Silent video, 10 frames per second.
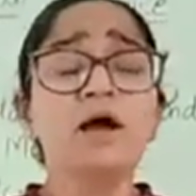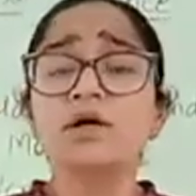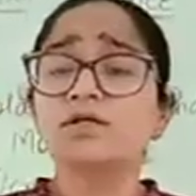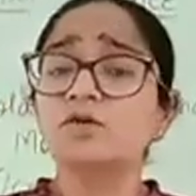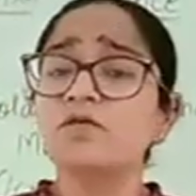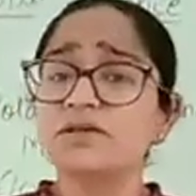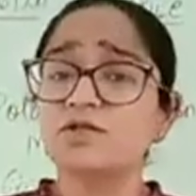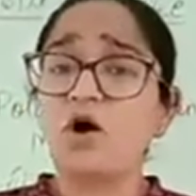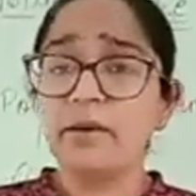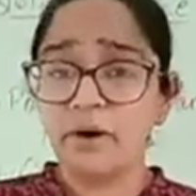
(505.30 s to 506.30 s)
So we
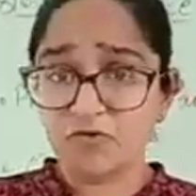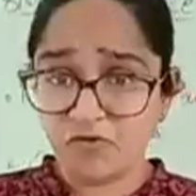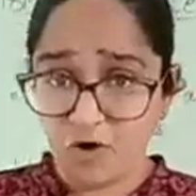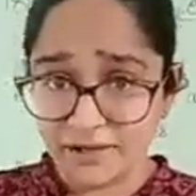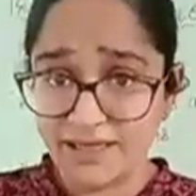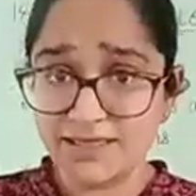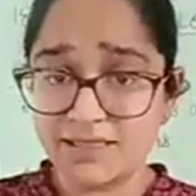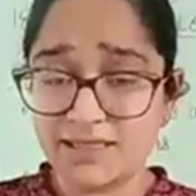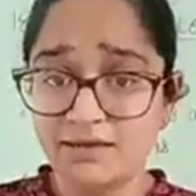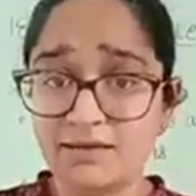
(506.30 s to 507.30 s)
saw about
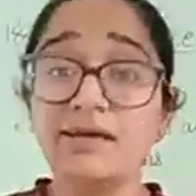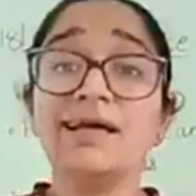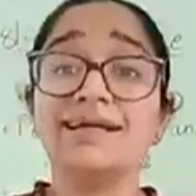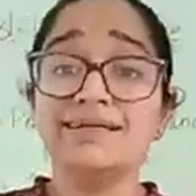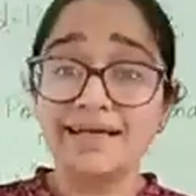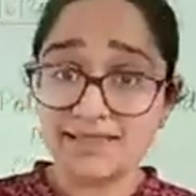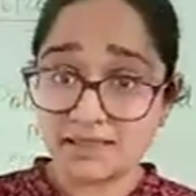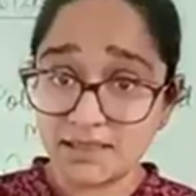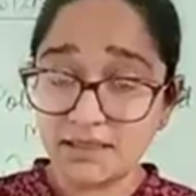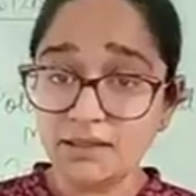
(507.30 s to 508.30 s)
forest,
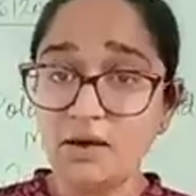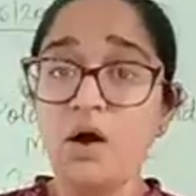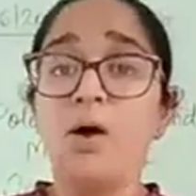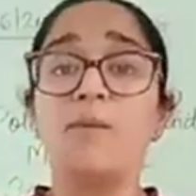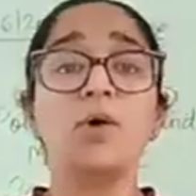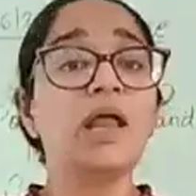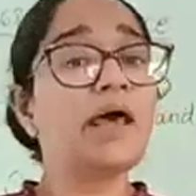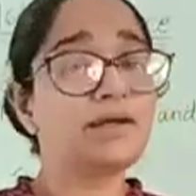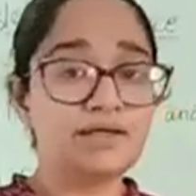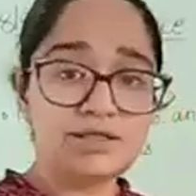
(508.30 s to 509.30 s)
desert,
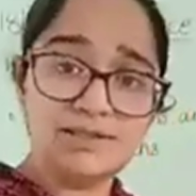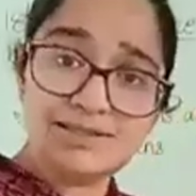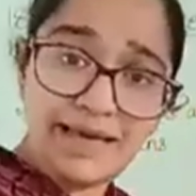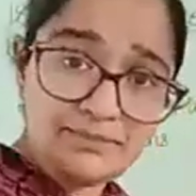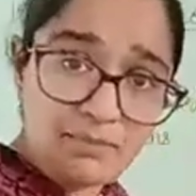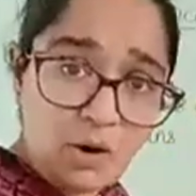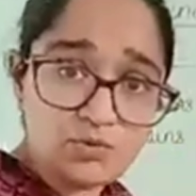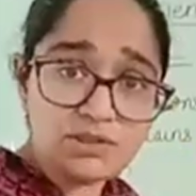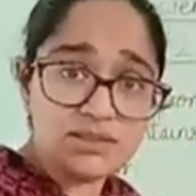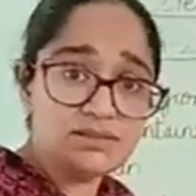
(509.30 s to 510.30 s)
polar regions and
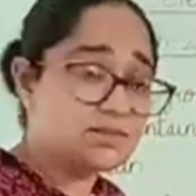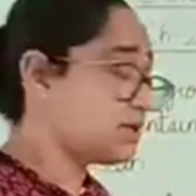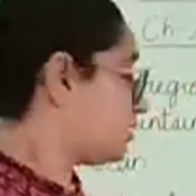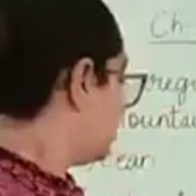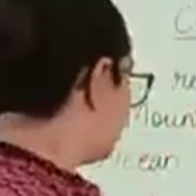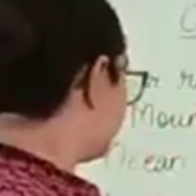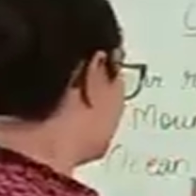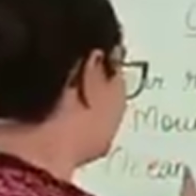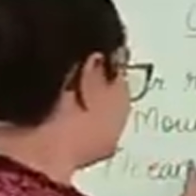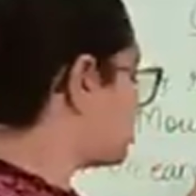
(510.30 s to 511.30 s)
mountains.
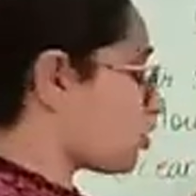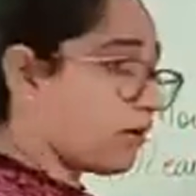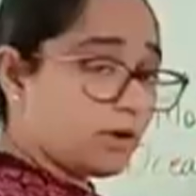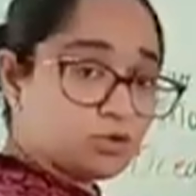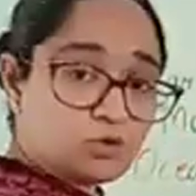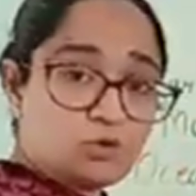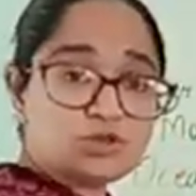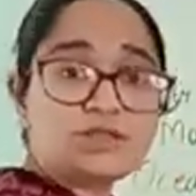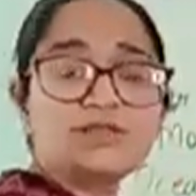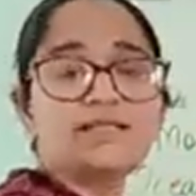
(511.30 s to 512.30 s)
Then we saw about
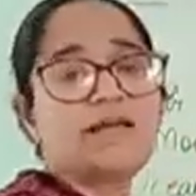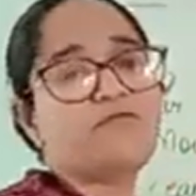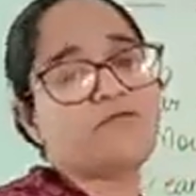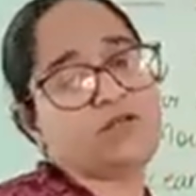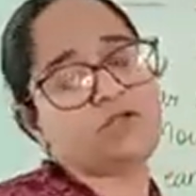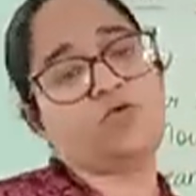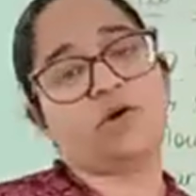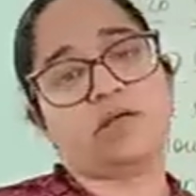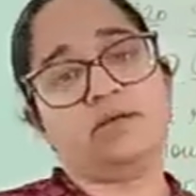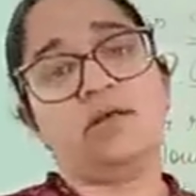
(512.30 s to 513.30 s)
ocean and
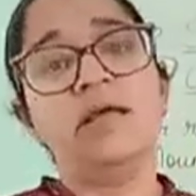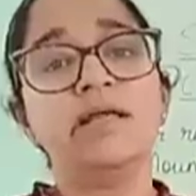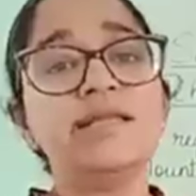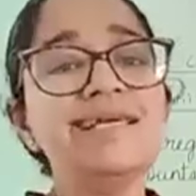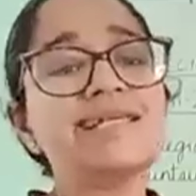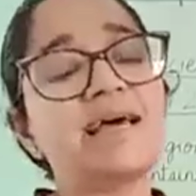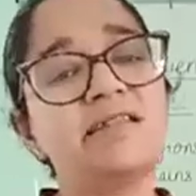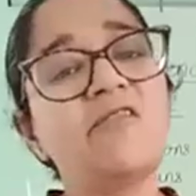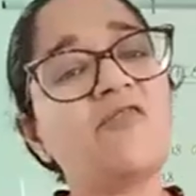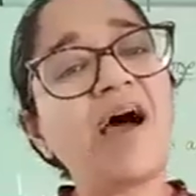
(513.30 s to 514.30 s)
freshwater. These are
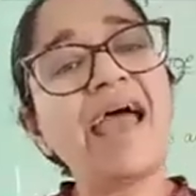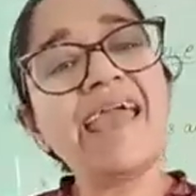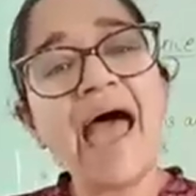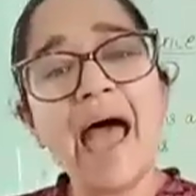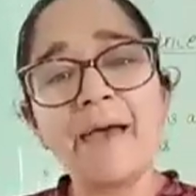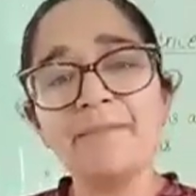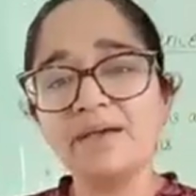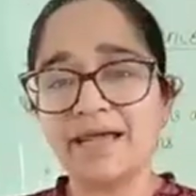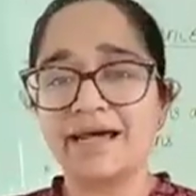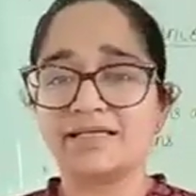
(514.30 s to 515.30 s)
the 5
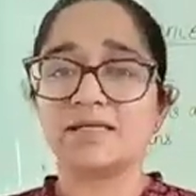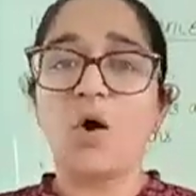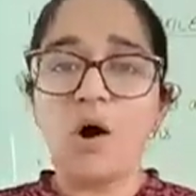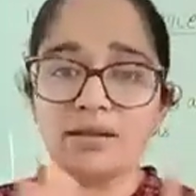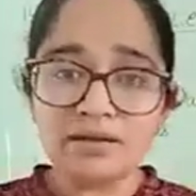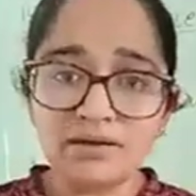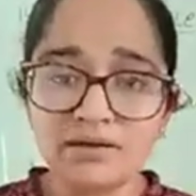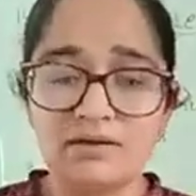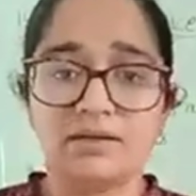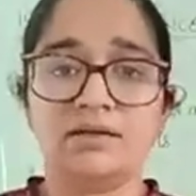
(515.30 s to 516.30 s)
habitats on
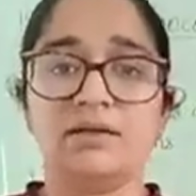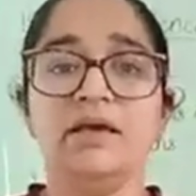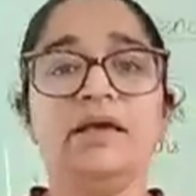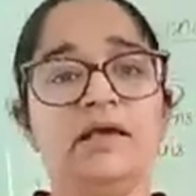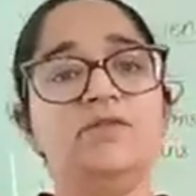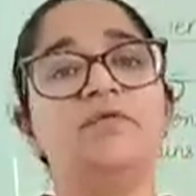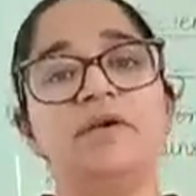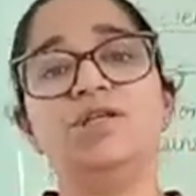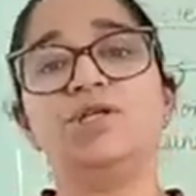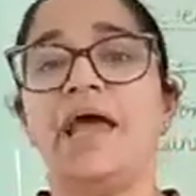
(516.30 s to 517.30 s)
earth in
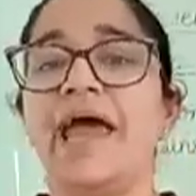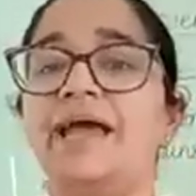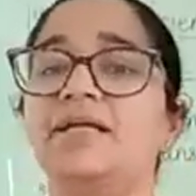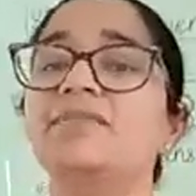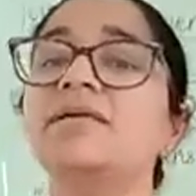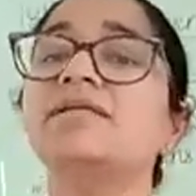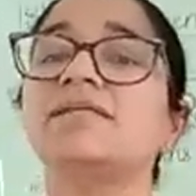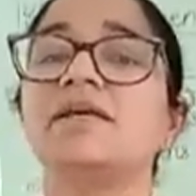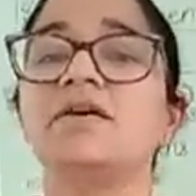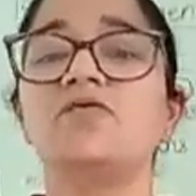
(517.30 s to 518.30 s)
which animals
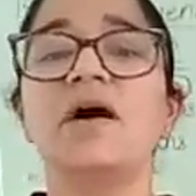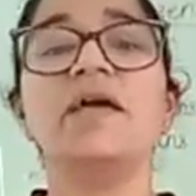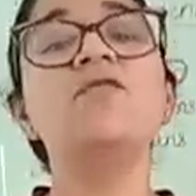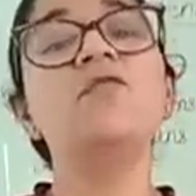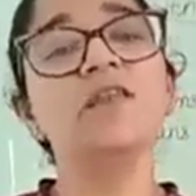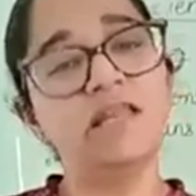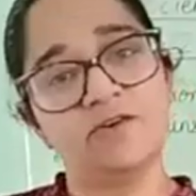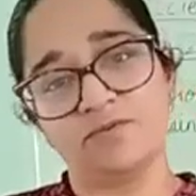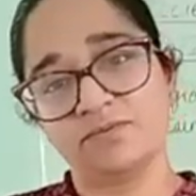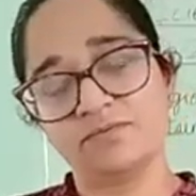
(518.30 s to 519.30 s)
survive,
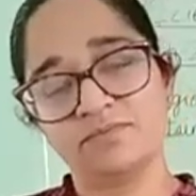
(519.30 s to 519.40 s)
live.